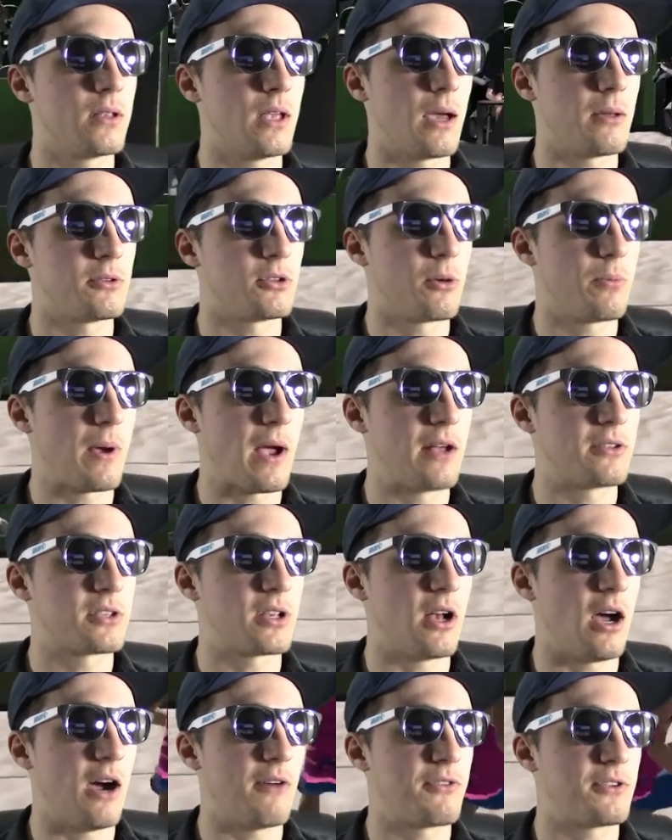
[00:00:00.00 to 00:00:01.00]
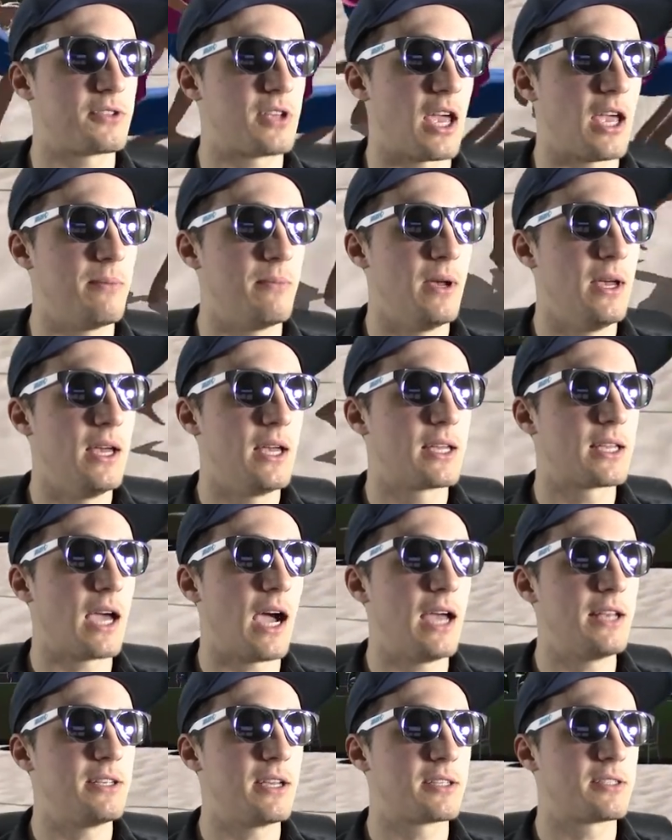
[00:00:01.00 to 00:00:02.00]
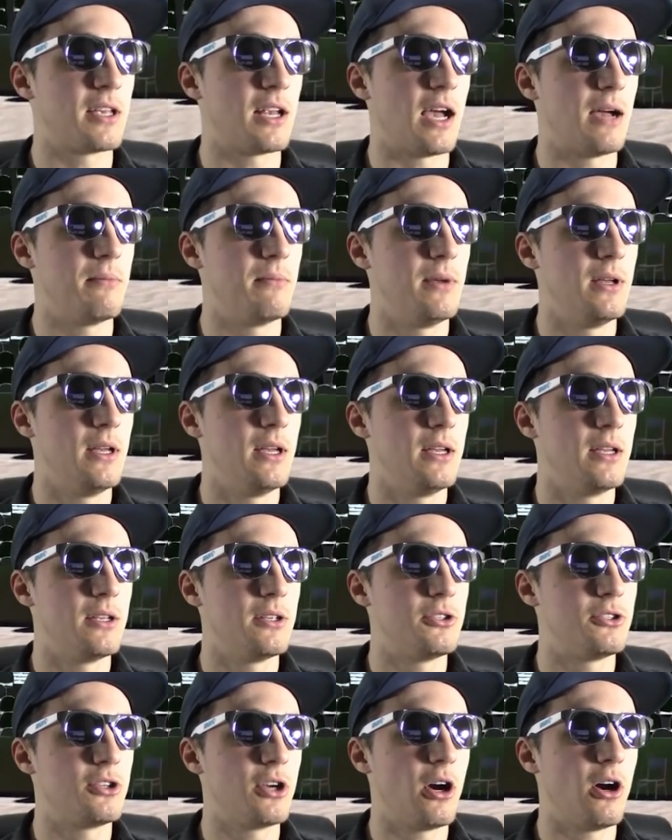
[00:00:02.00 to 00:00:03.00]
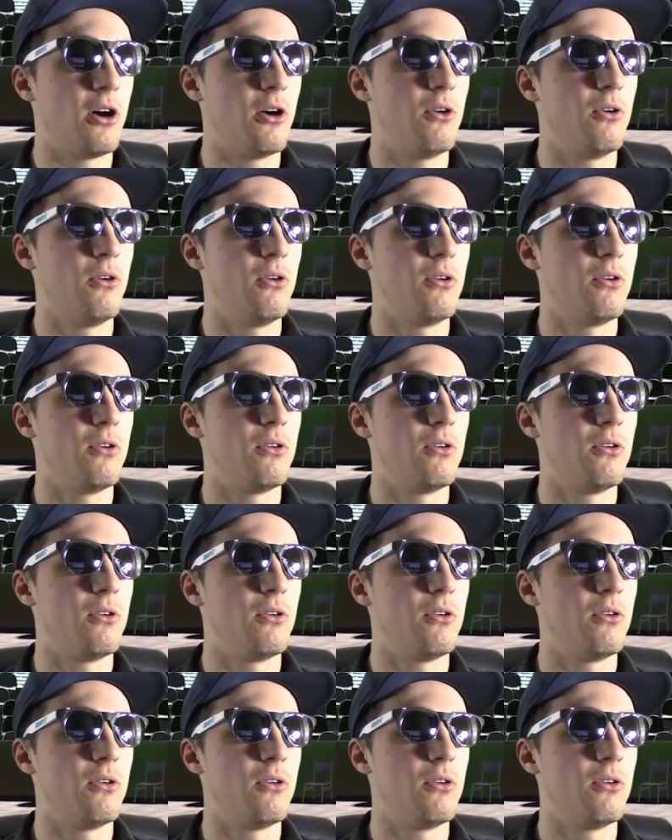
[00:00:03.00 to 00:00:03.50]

Yeah, Joe pounds it off the tape. Guy digs it up. Joe,